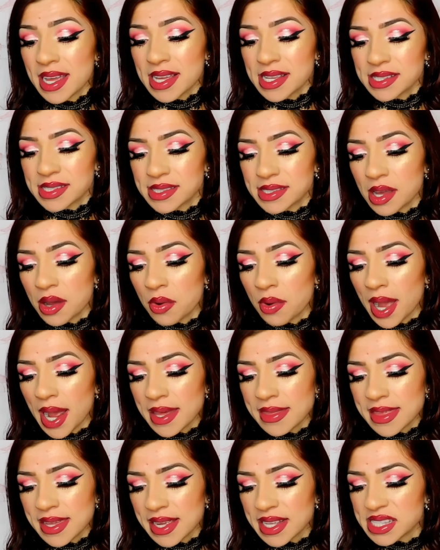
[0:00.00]
So I
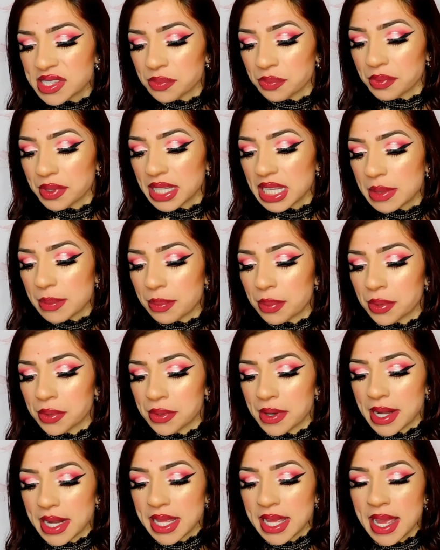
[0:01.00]
think it's really
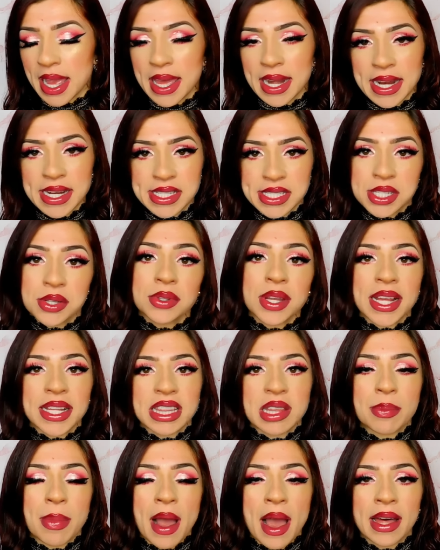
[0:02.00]
pretty and I do like
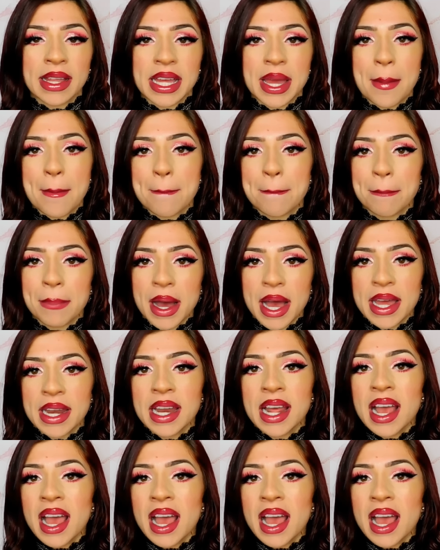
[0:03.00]
the palette, but